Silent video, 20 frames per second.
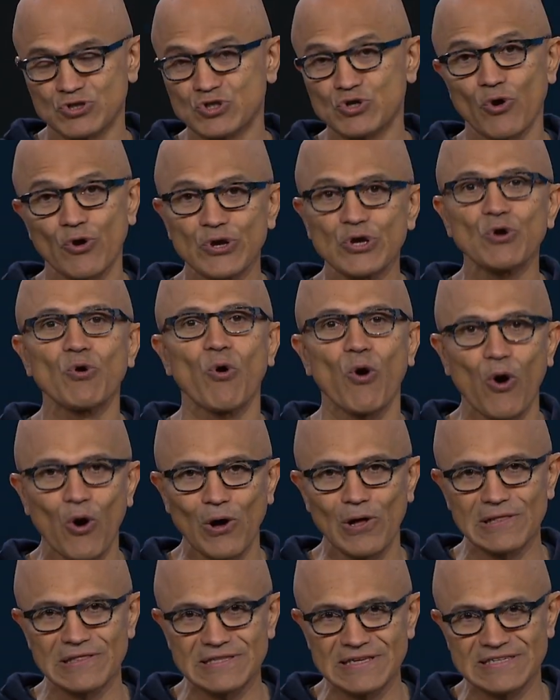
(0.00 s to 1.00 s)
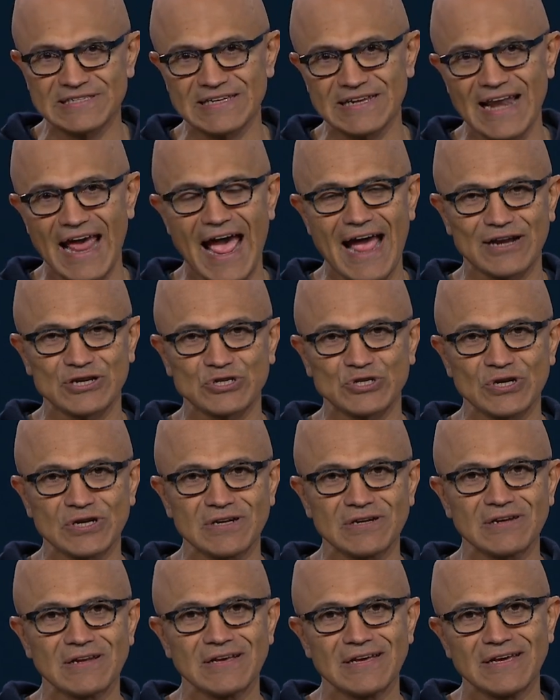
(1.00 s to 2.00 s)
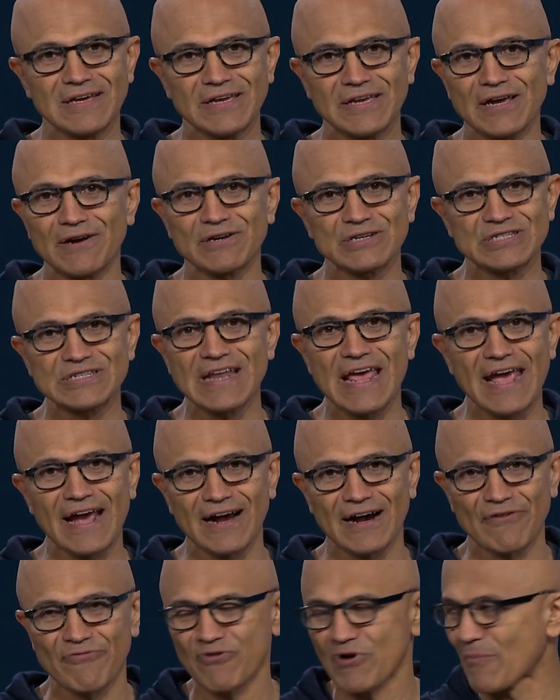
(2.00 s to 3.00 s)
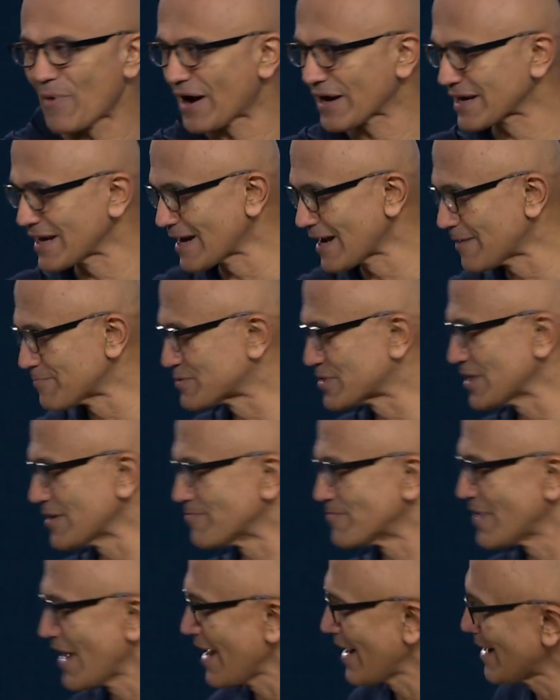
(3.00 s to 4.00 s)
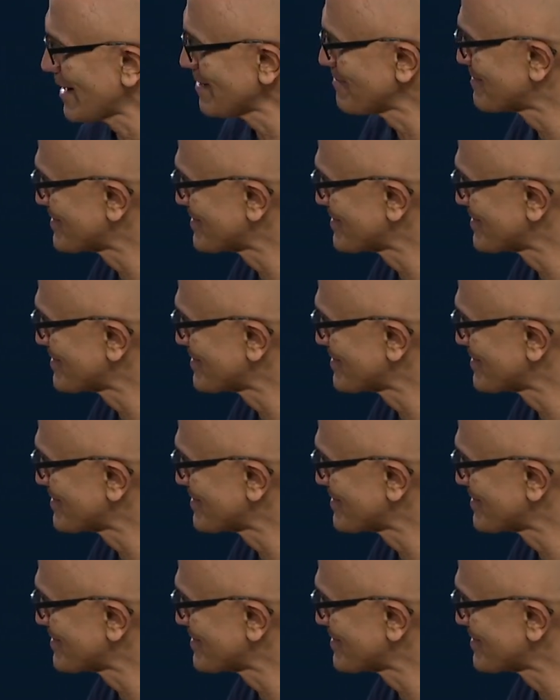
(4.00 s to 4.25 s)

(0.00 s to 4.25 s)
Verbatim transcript: show you all this in action, here is Neha from our GitHub team. Neha,